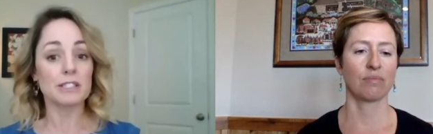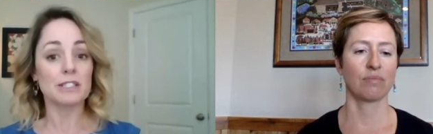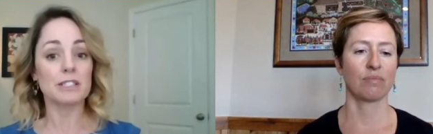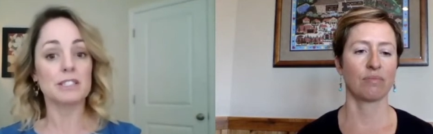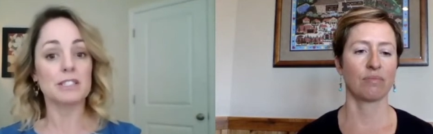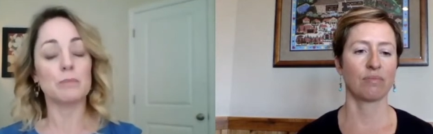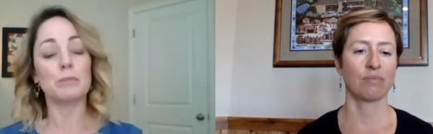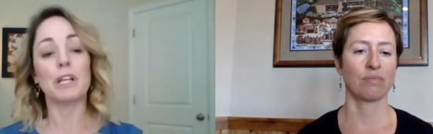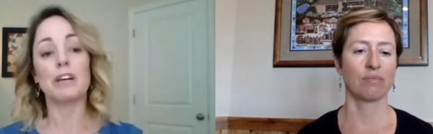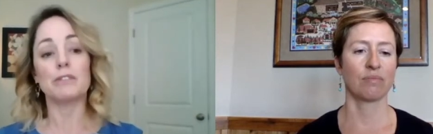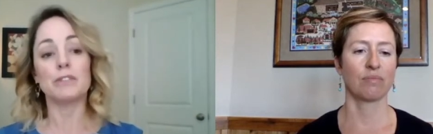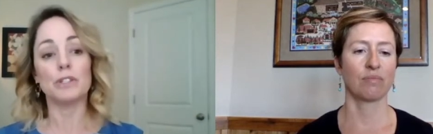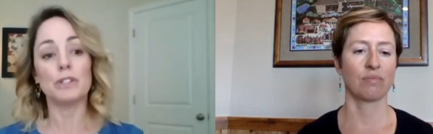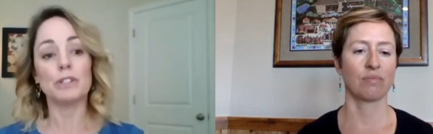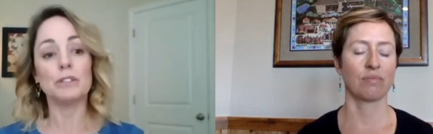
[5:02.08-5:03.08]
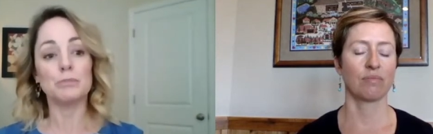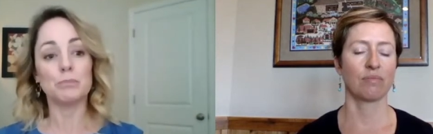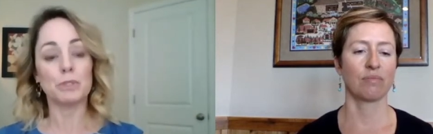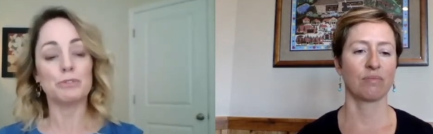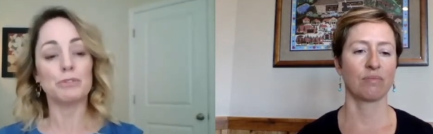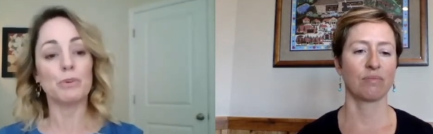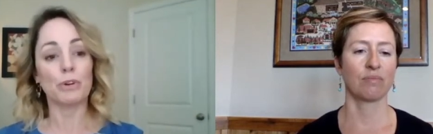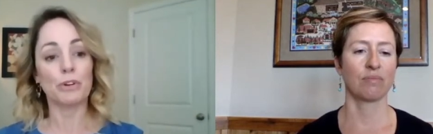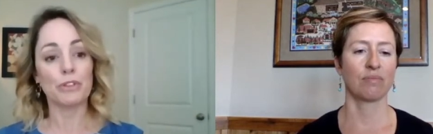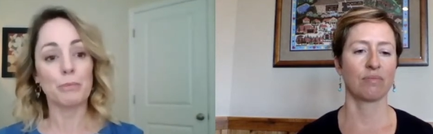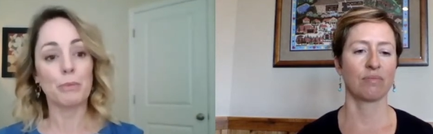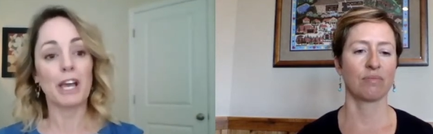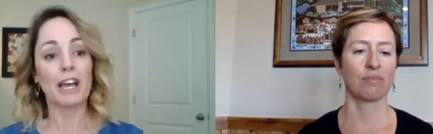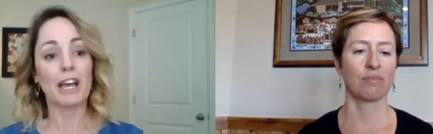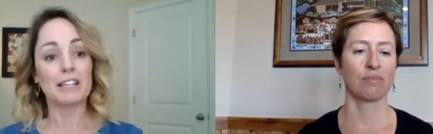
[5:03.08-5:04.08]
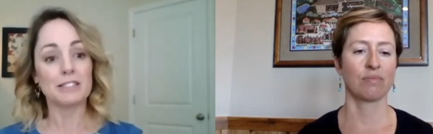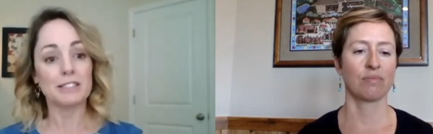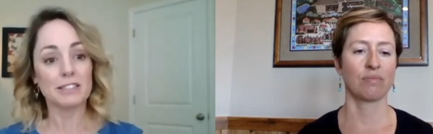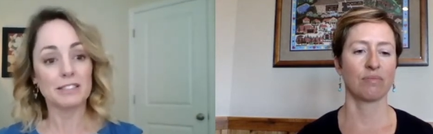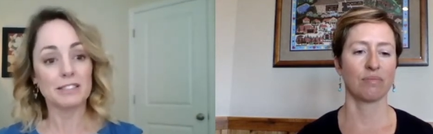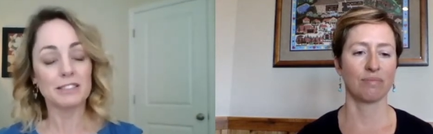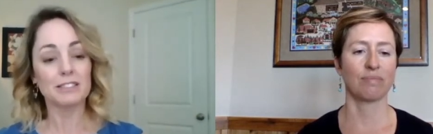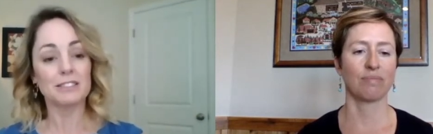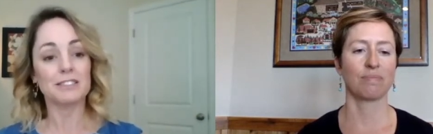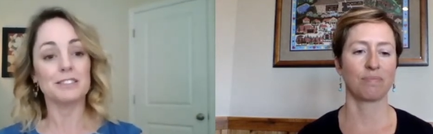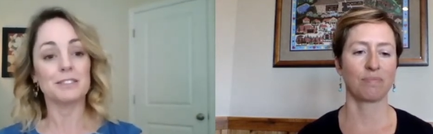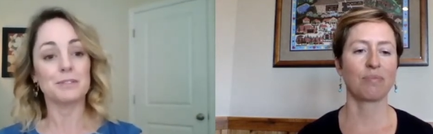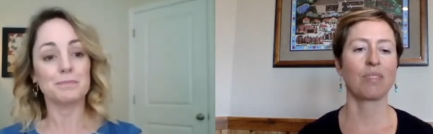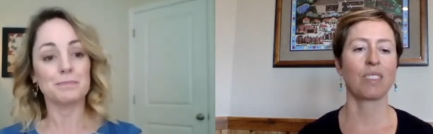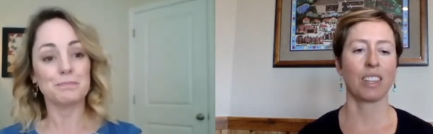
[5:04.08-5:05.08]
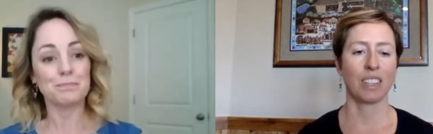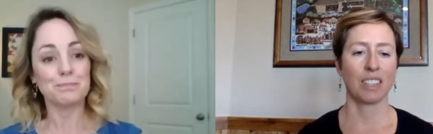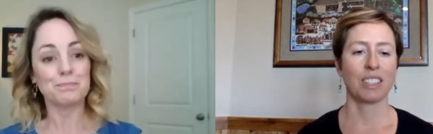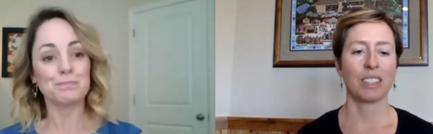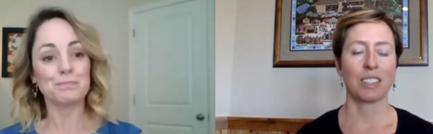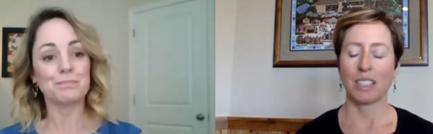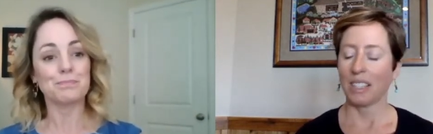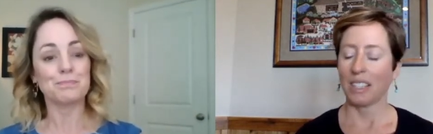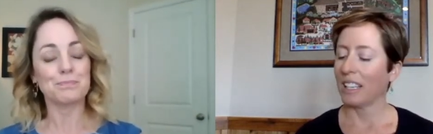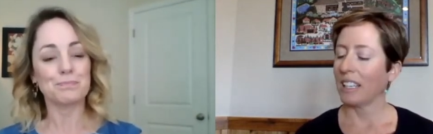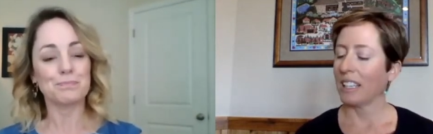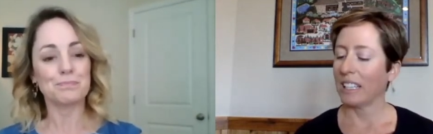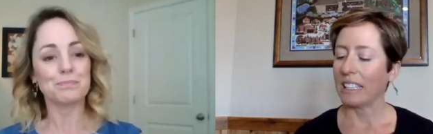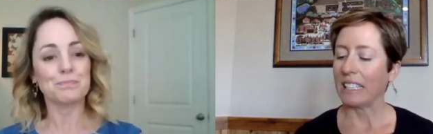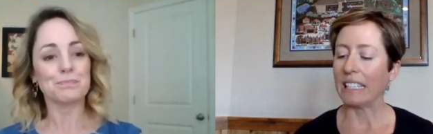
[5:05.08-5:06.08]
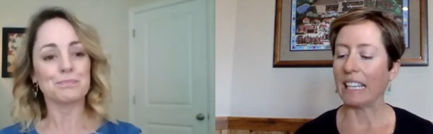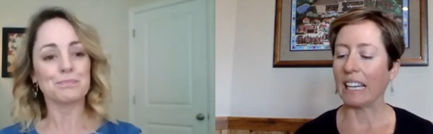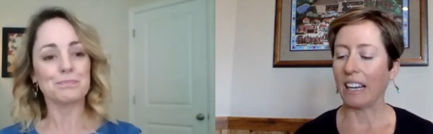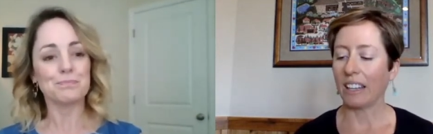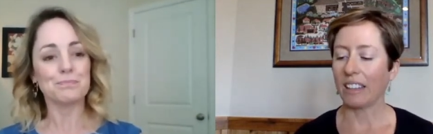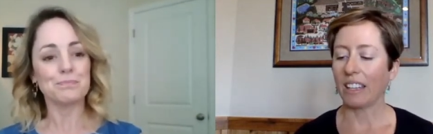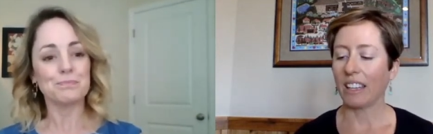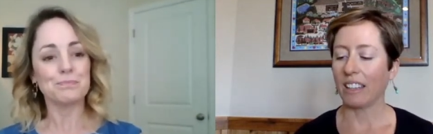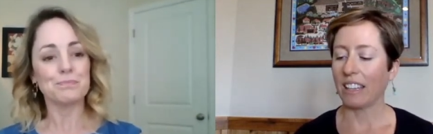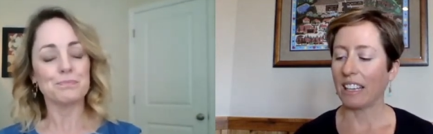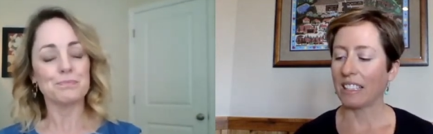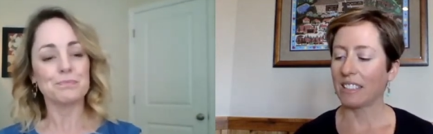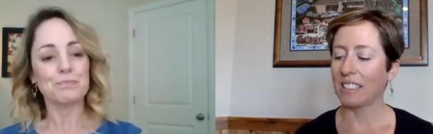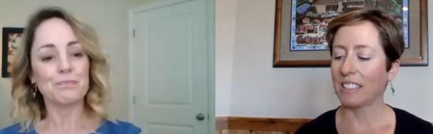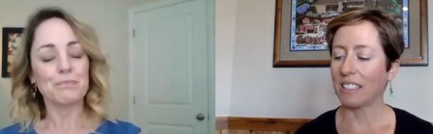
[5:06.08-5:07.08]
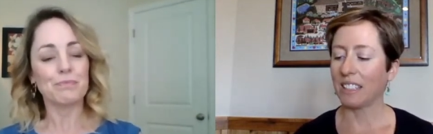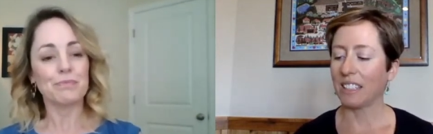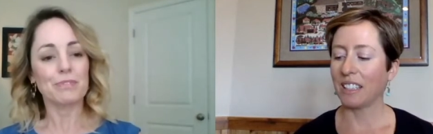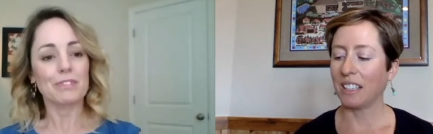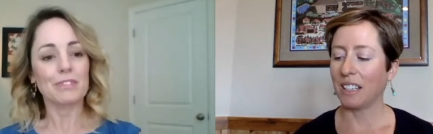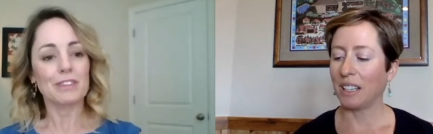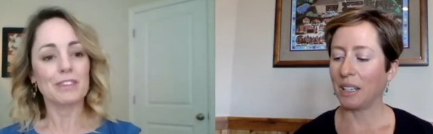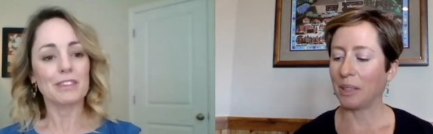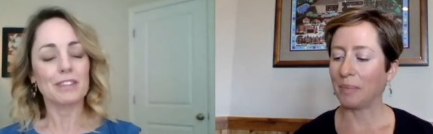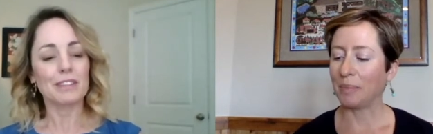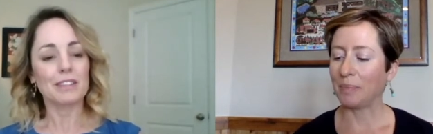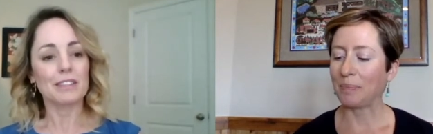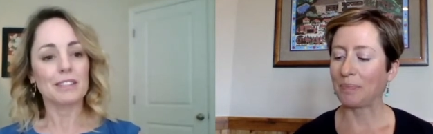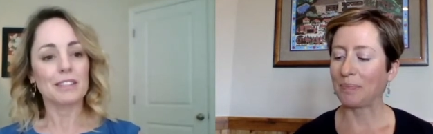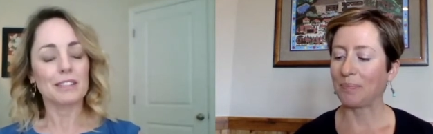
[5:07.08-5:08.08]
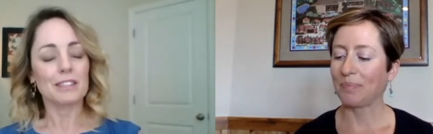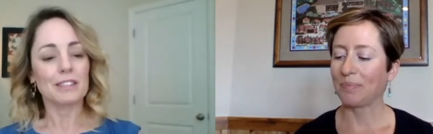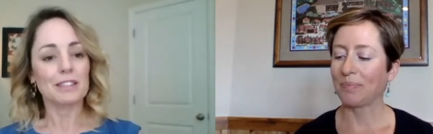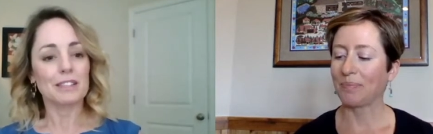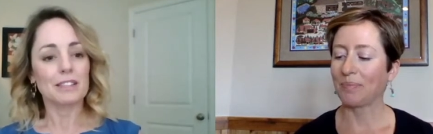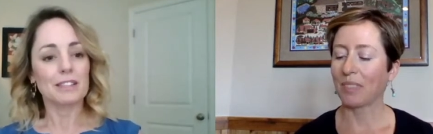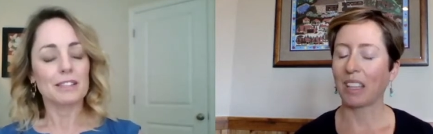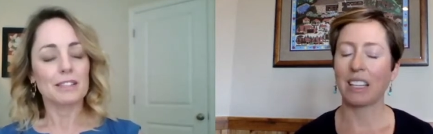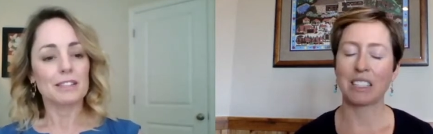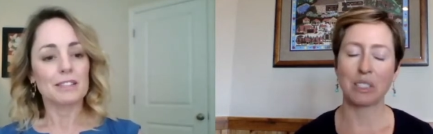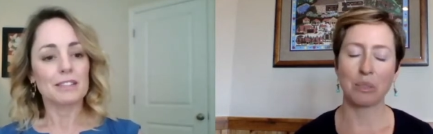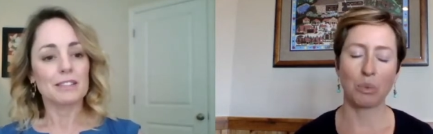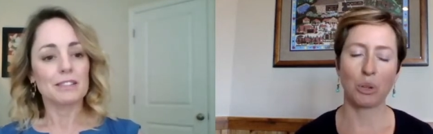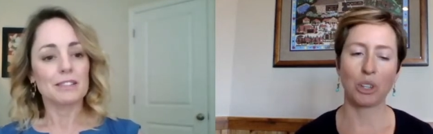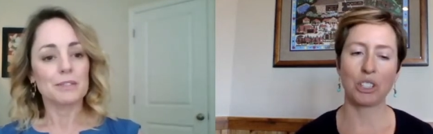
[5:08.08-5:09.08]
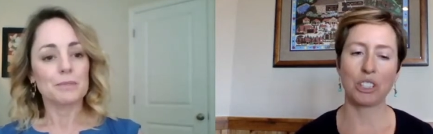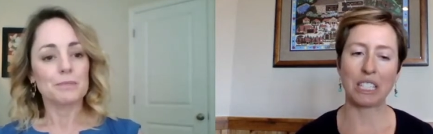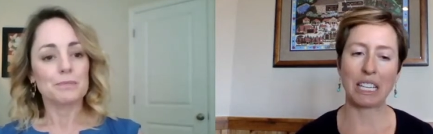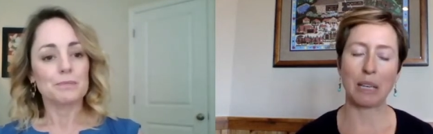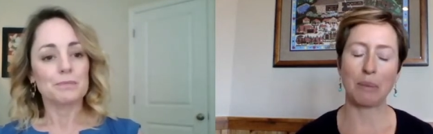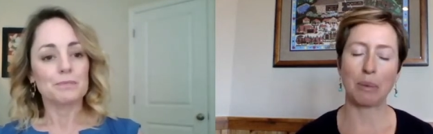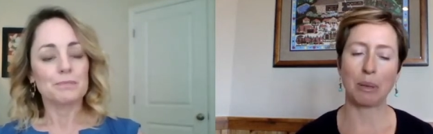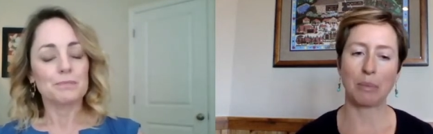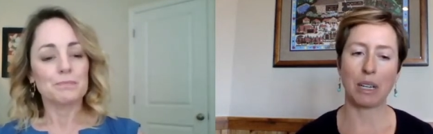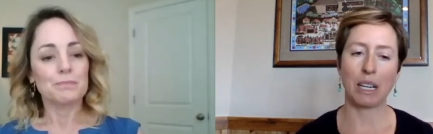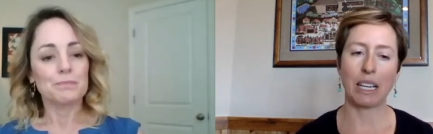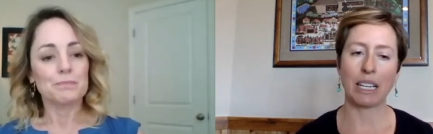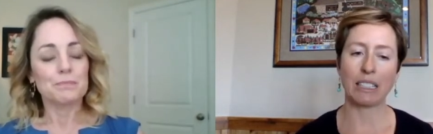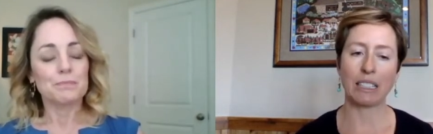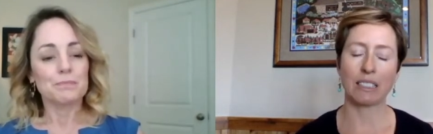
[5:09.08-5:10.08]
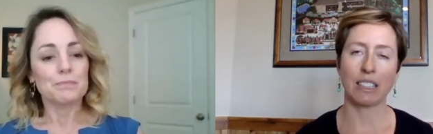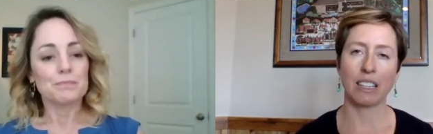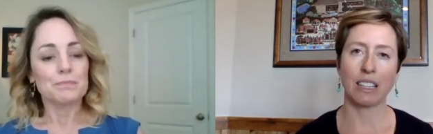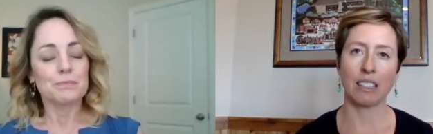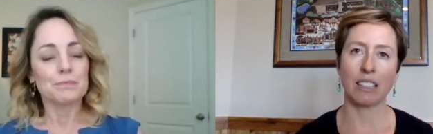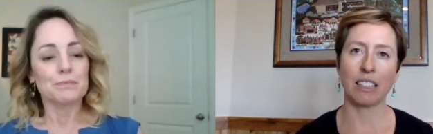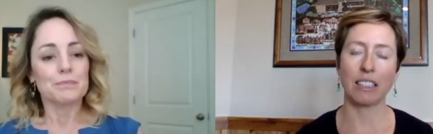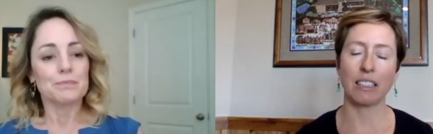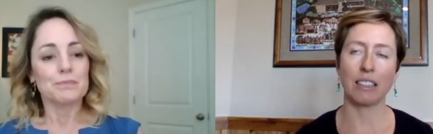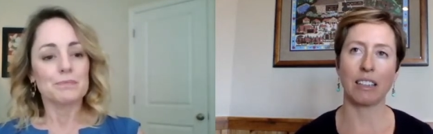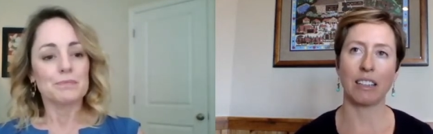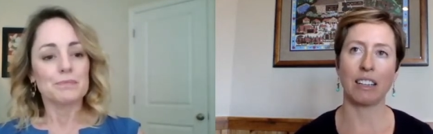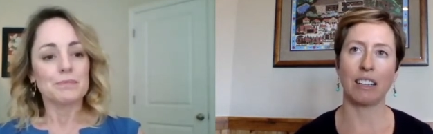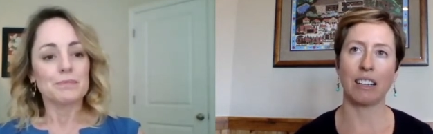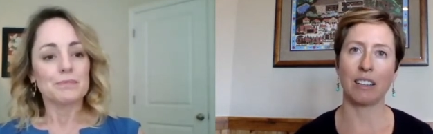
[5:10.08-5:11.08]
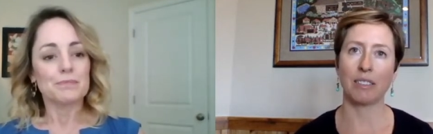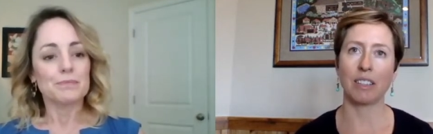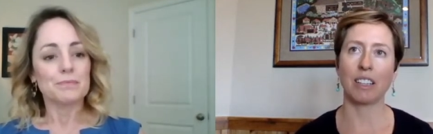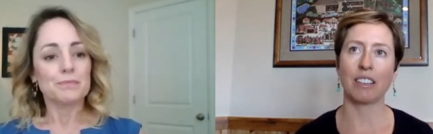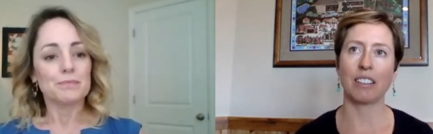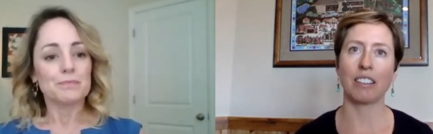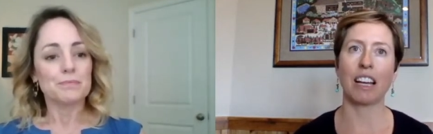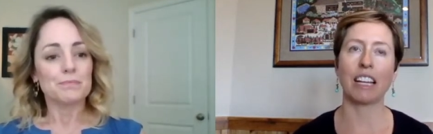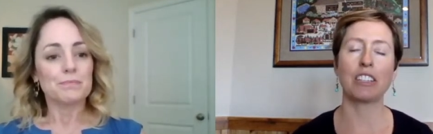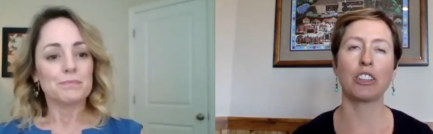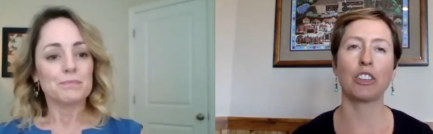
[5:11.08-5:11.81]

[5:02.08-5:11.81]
Speaker 1: to some level before in the past. Mm.
Speaker 2: Yeah, that, that's. Um that's important to keep in mind. Uh, I know